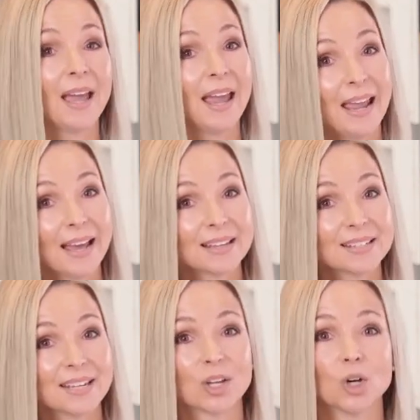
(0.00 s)

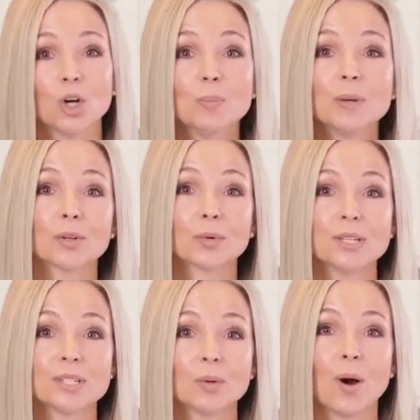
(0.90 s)
And it could be the
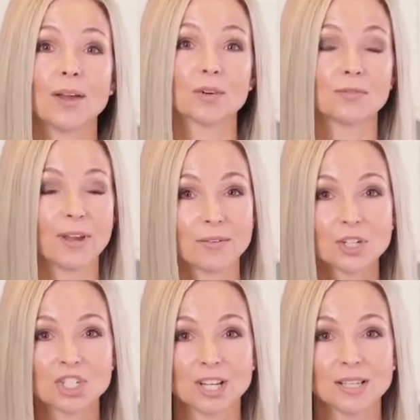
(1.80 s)
reason why your favorite
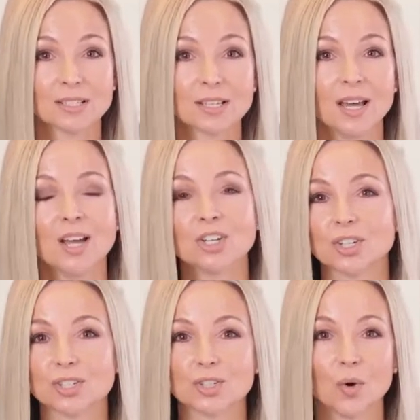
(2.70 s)
jeans
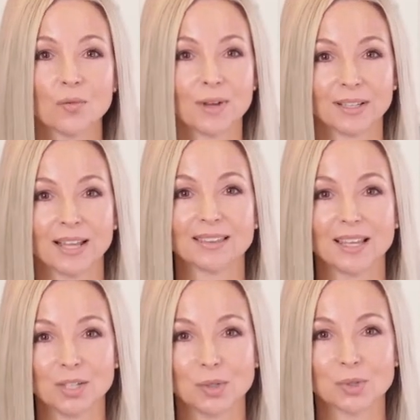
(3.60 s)
just don't fit like
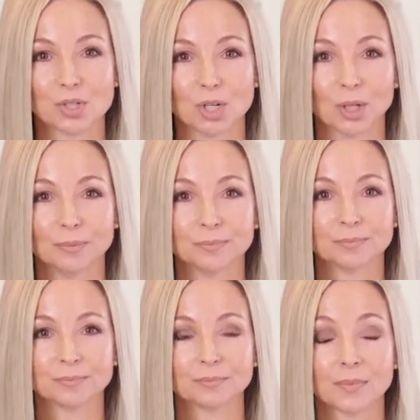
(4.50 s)
they used to.
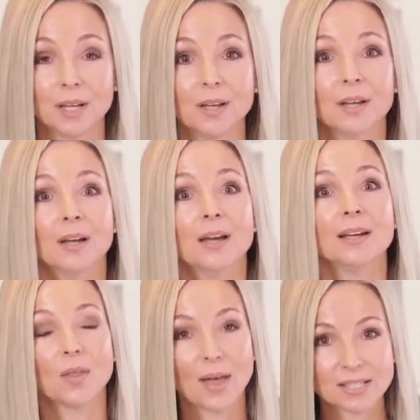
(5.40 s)

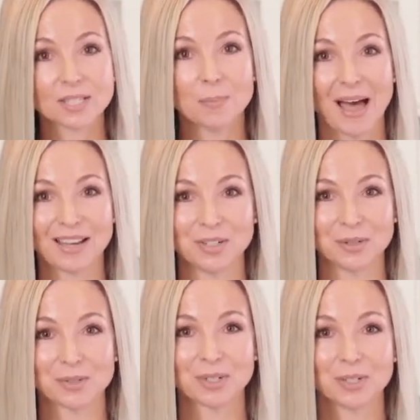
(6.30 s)
Now that's the bad
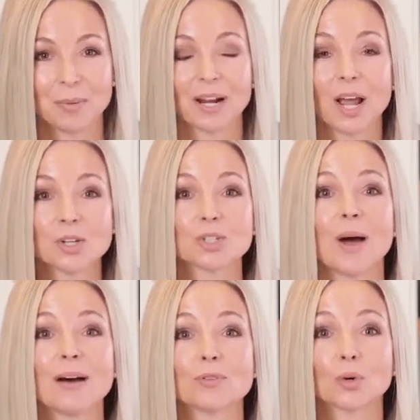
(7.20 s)
news, but I also
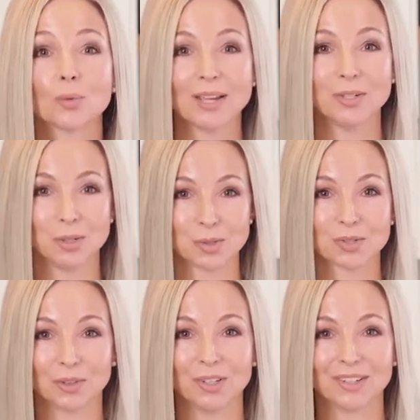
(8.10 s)
have great news
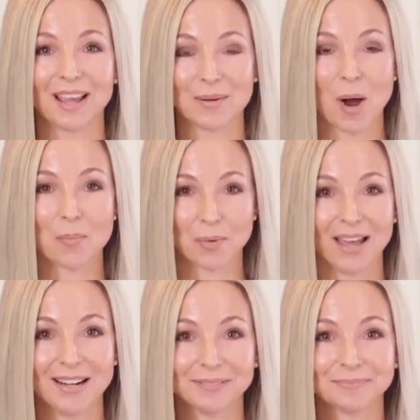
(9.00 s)
for you today about
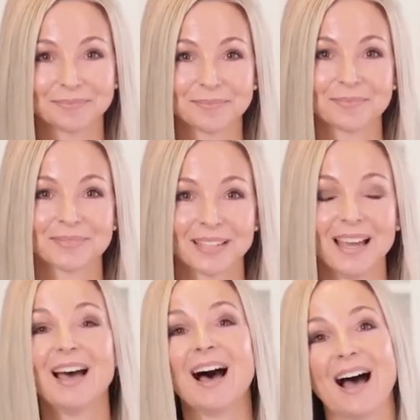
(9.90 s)
bread.
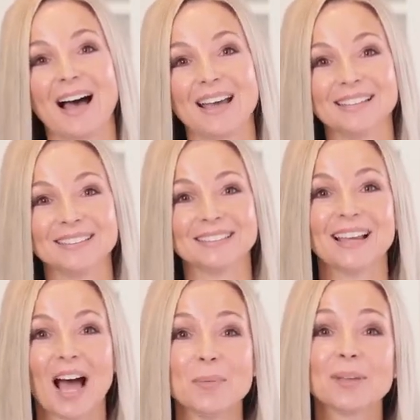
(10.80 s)
Hi,
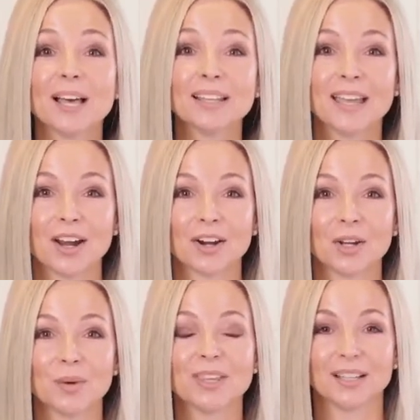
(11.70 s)
I'm Kelly Herring
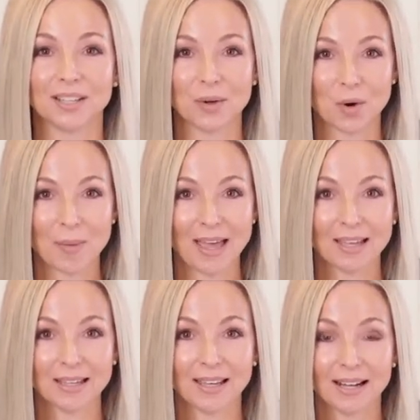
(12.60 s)
with Healing Gourmet,
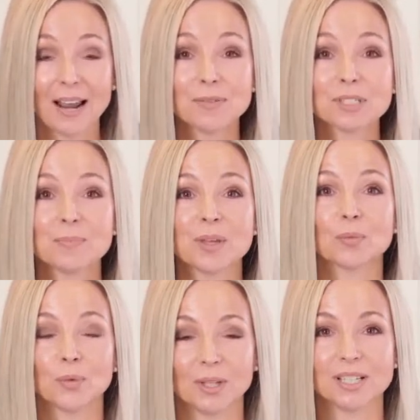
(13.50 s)
and I have something
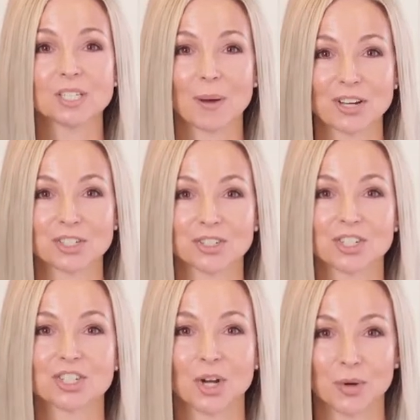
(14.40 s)
really special to
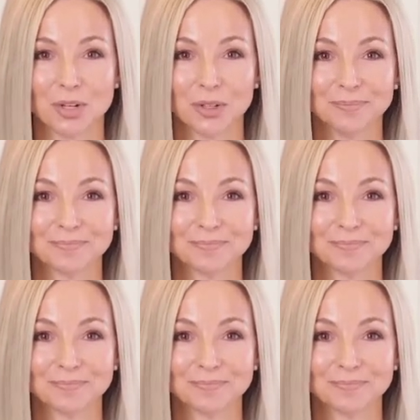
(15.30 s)
show you.